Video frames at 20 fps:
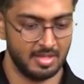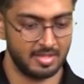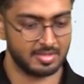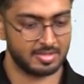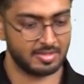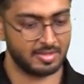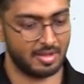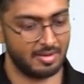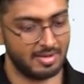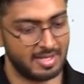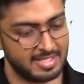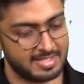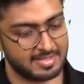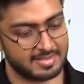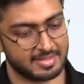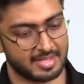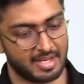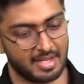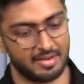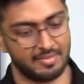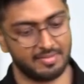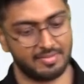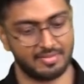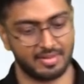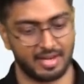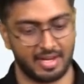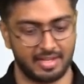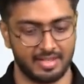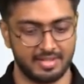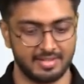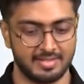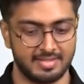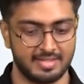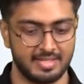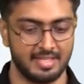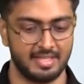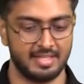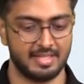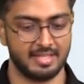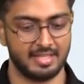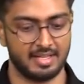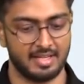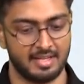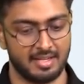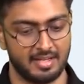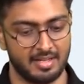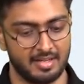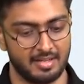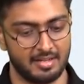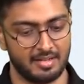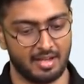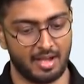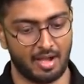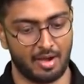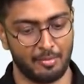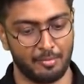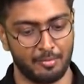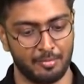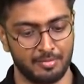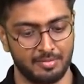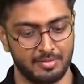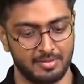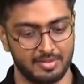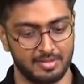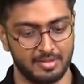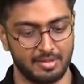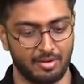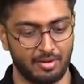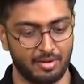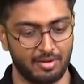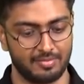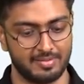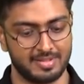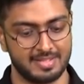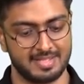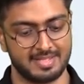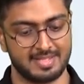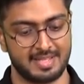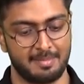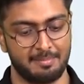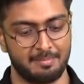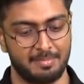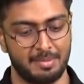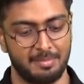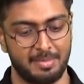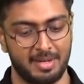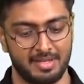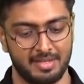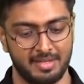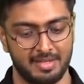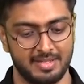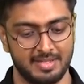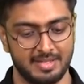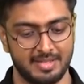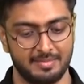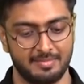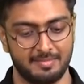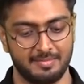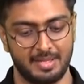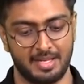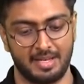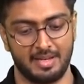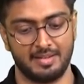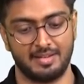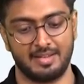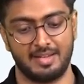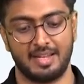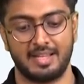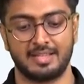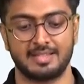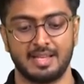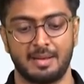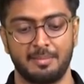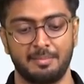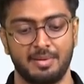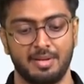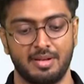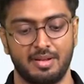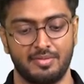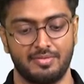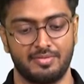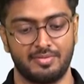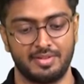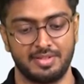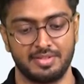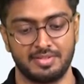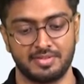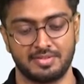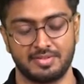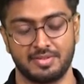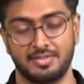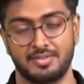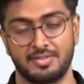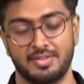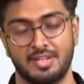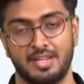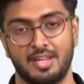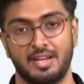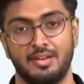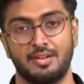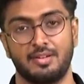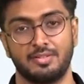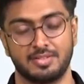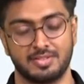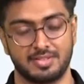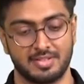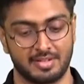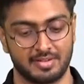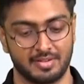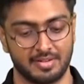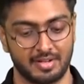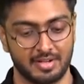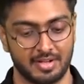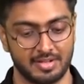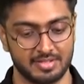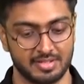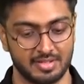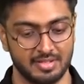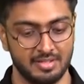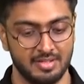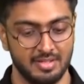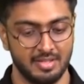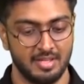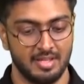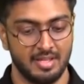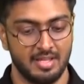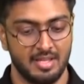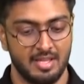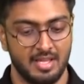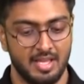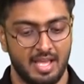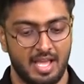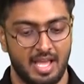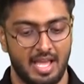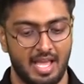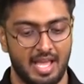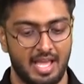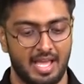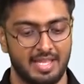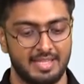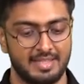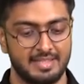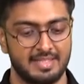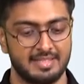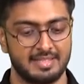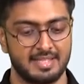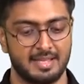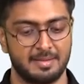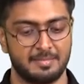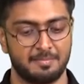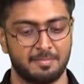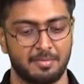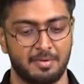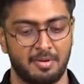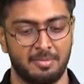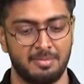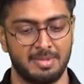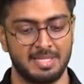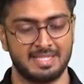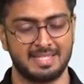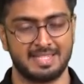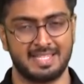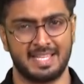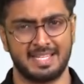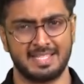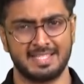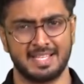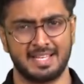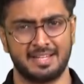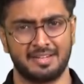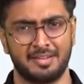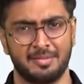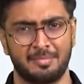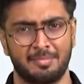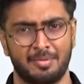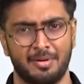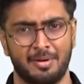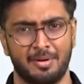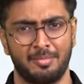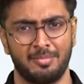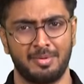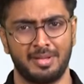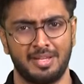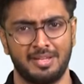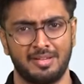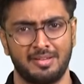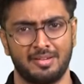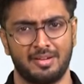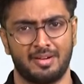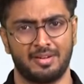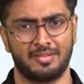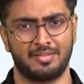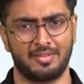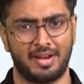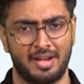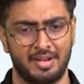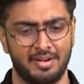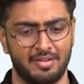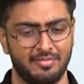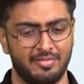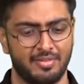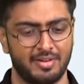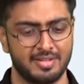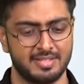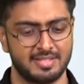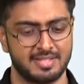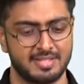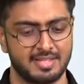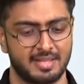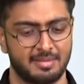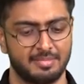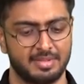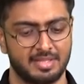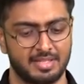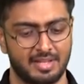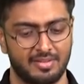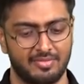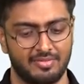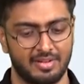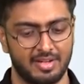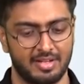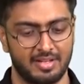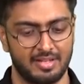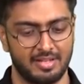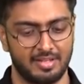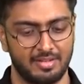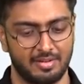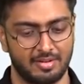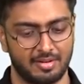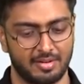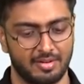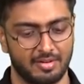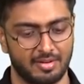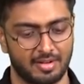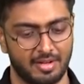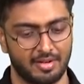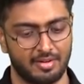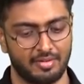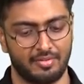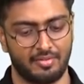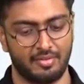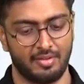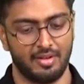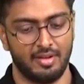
so now let's kind of try and see uh, how all of this is implemented in, a, in an example of decision tree and logistic regression and these are probably things that you're probably not random forest is something definitely you're going to kind of